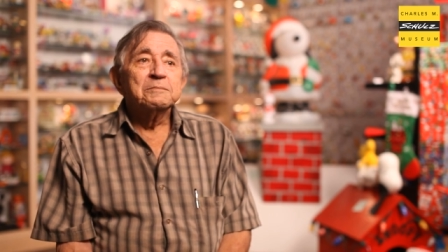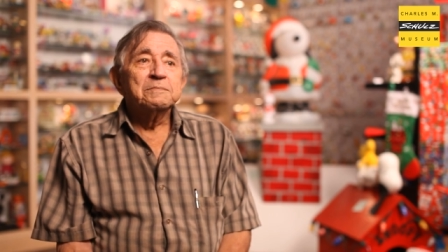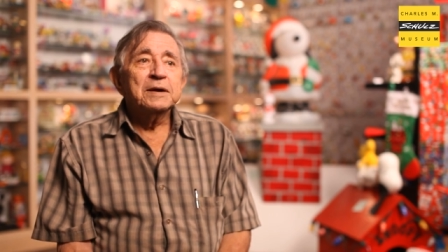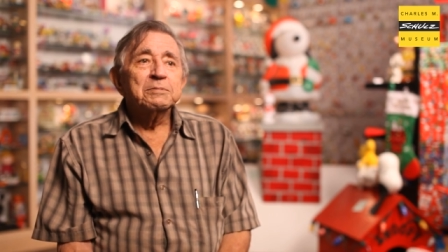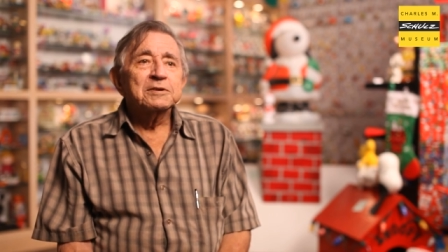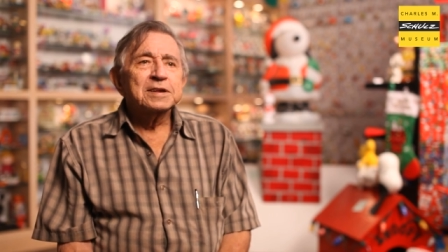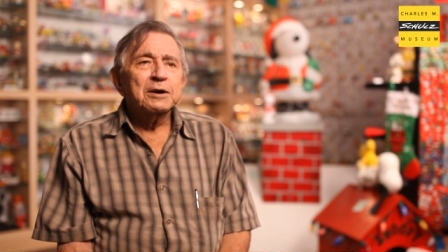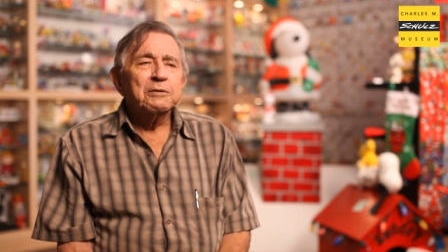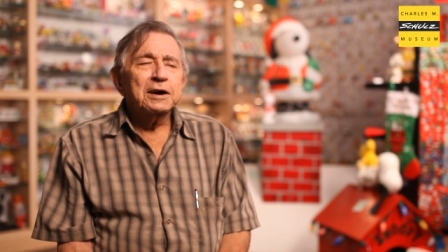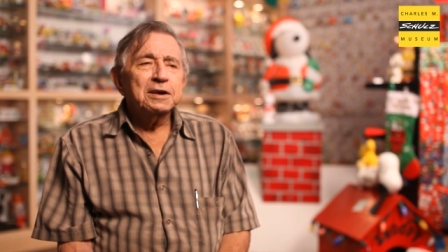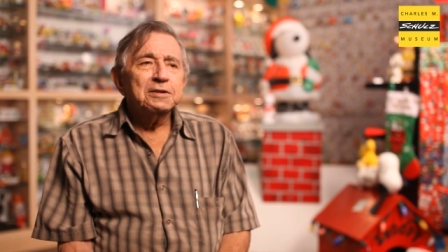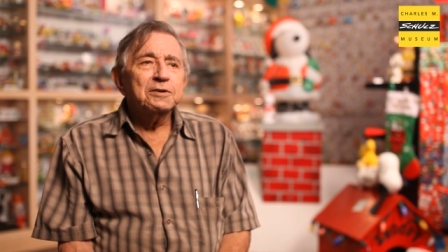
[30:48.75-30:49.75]
People say,
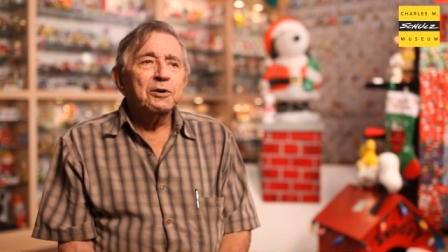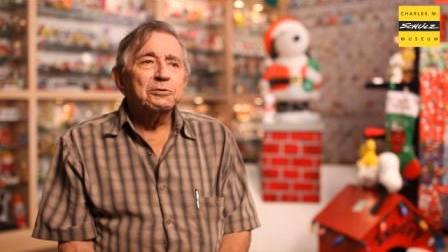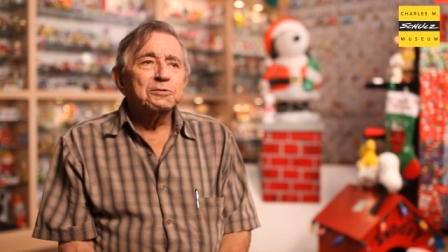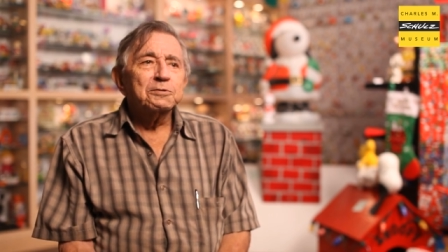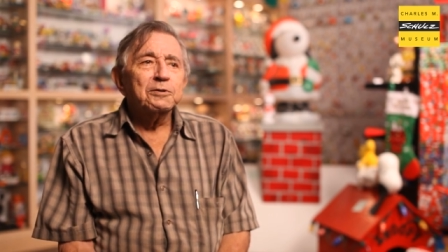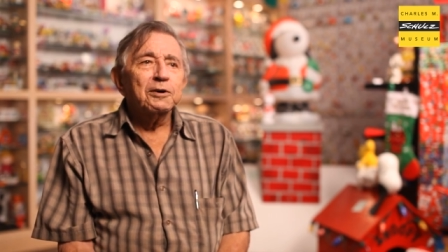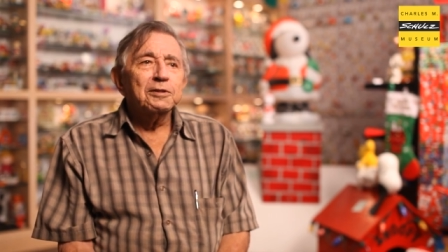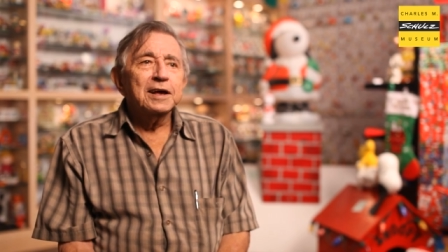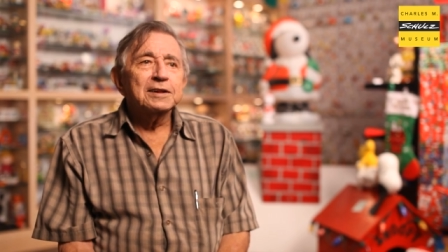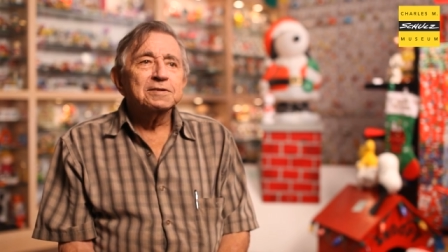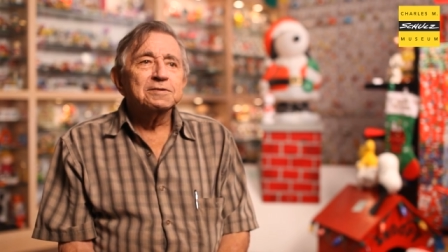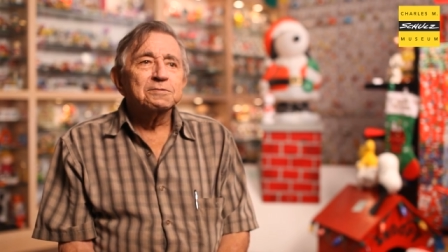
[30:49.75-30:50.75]
why do you go through all
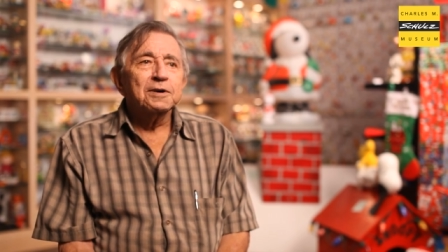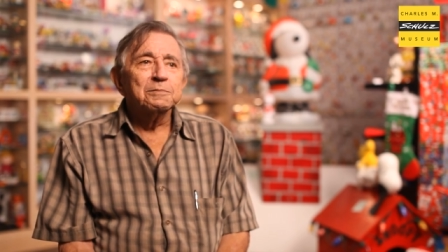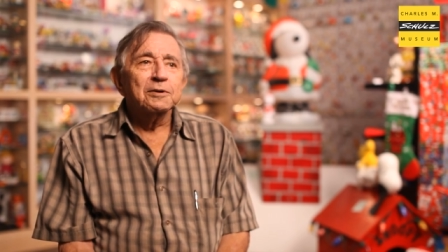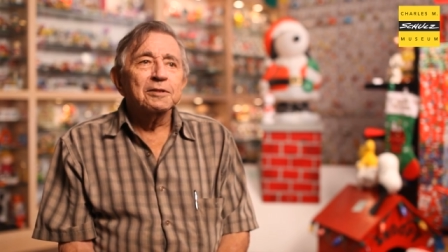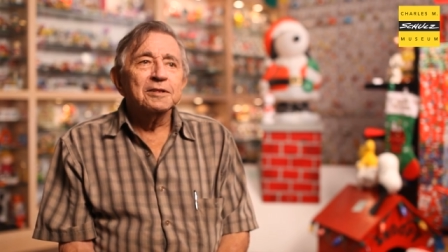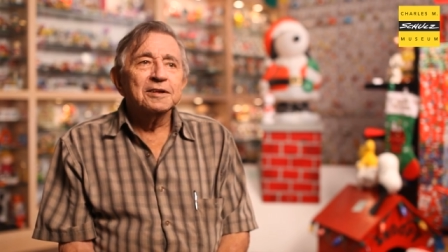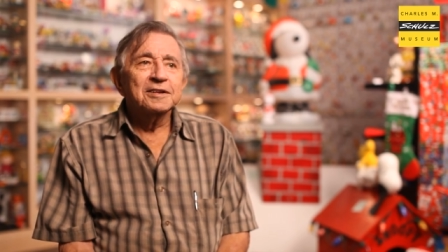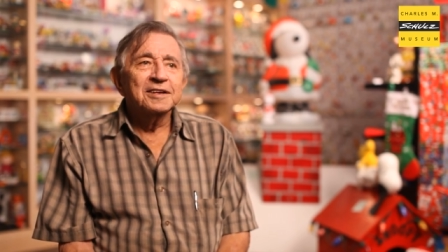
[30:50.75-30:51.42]
that trouble?